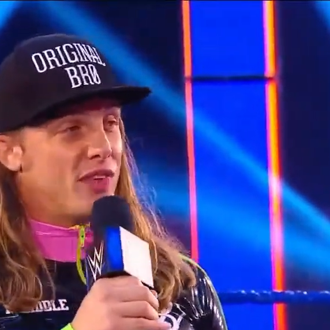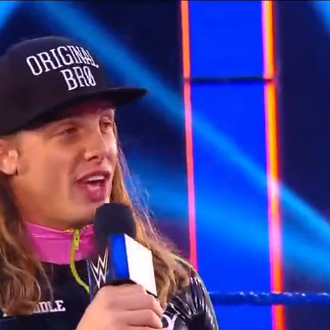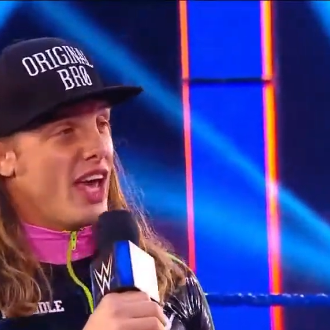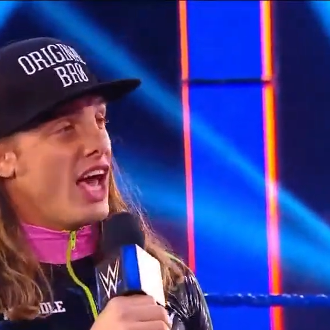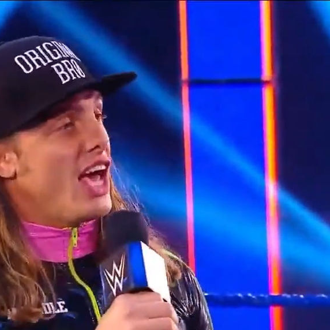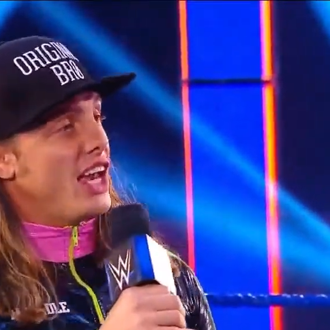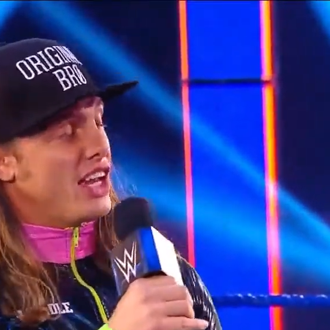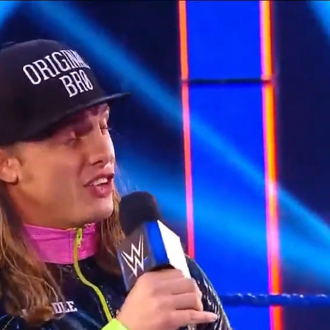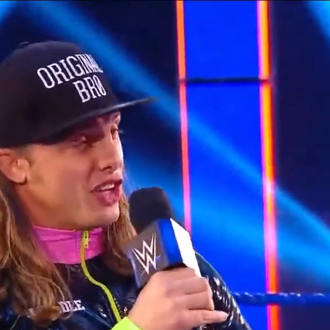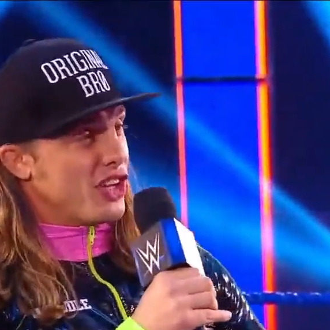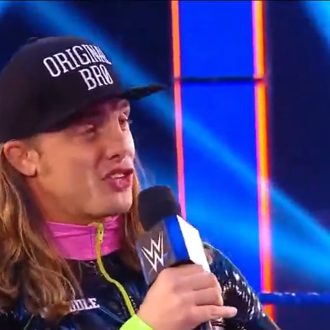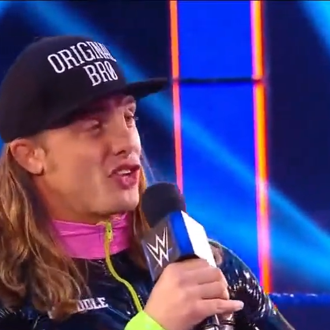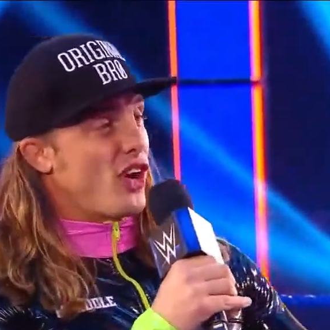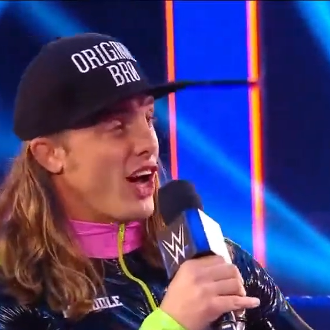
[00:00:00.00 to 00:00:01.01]
Yeah. And it
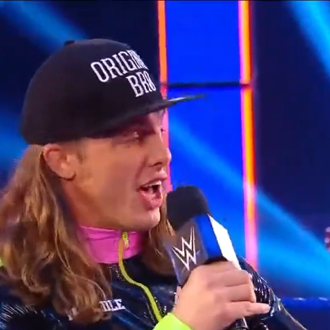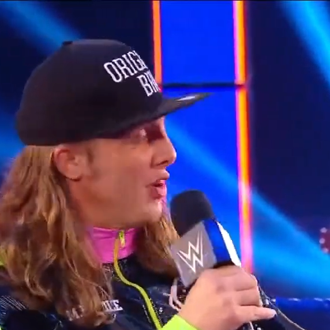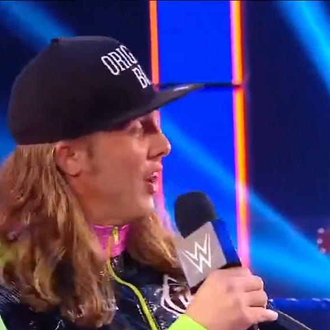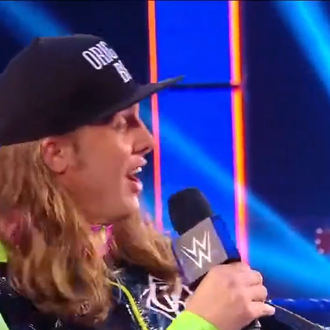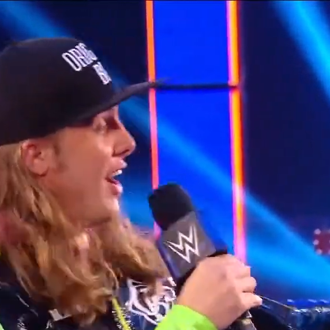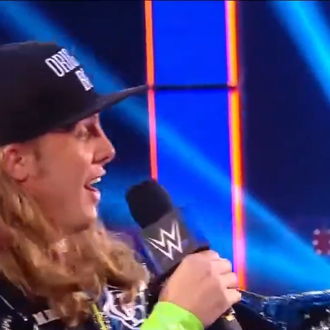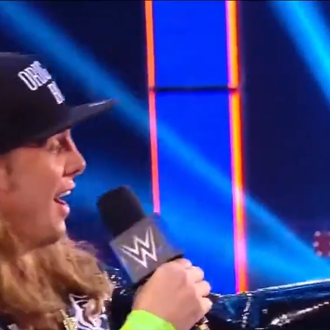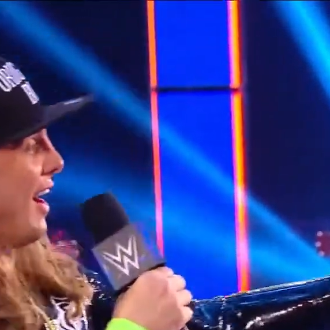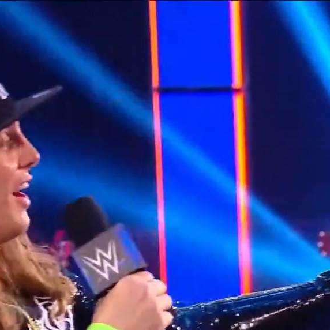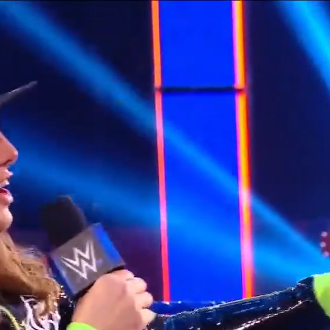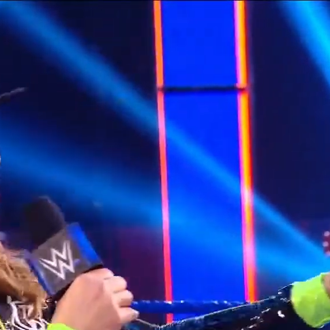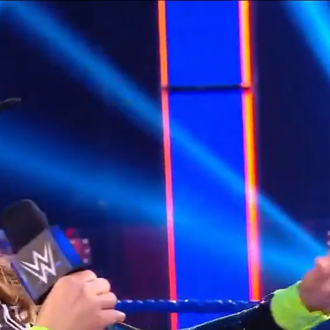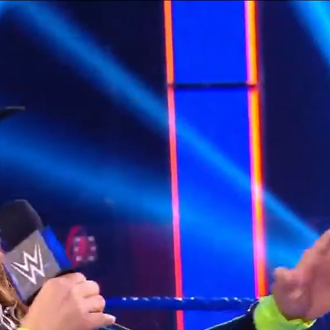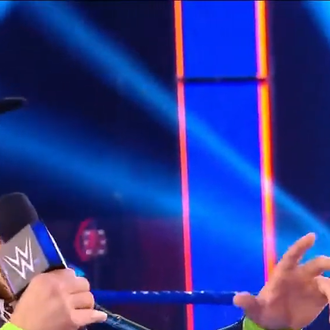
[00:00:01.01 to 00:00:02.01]
just so yeah,
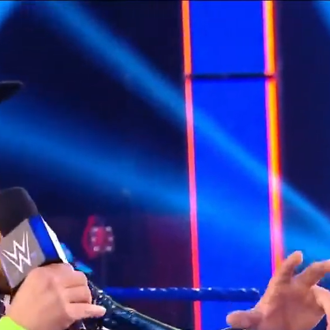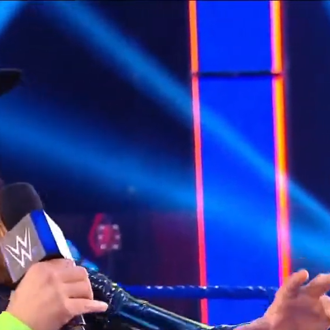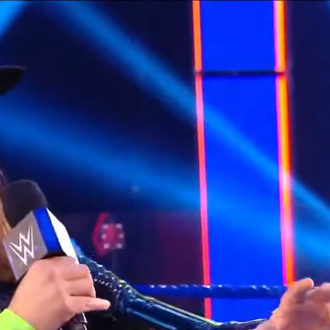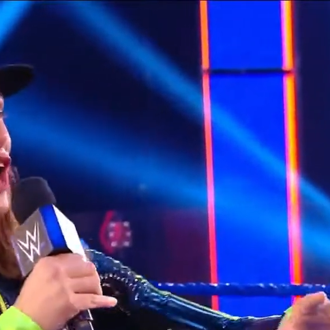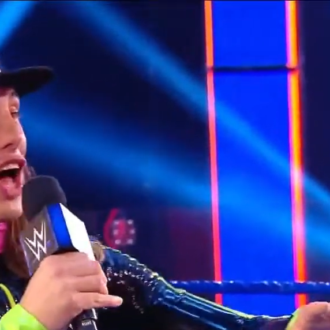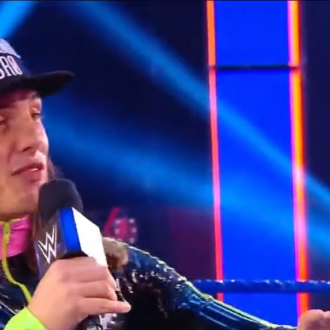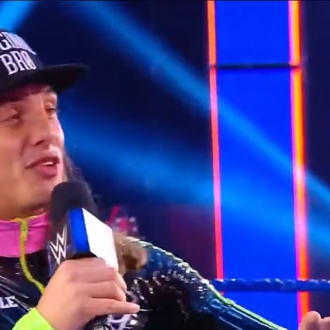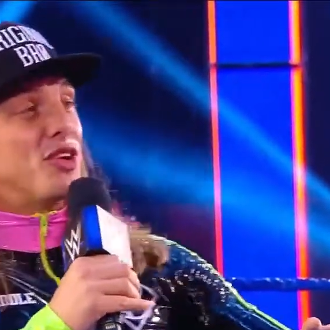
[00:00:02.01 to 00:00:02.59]
just so happened